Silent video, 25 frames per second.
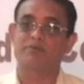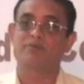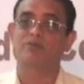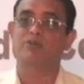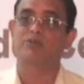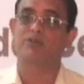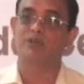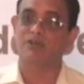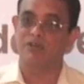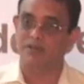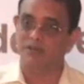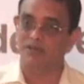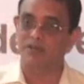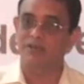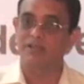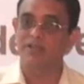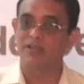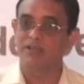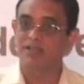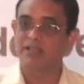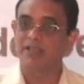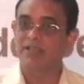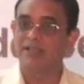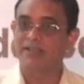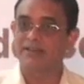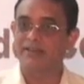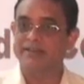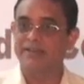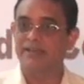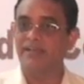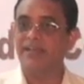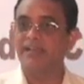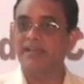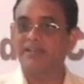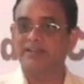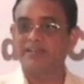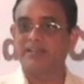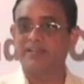motor
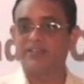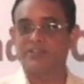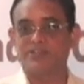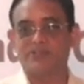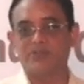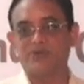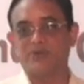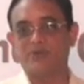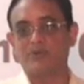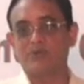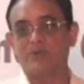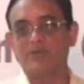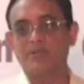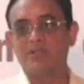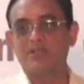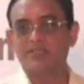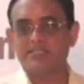related issue.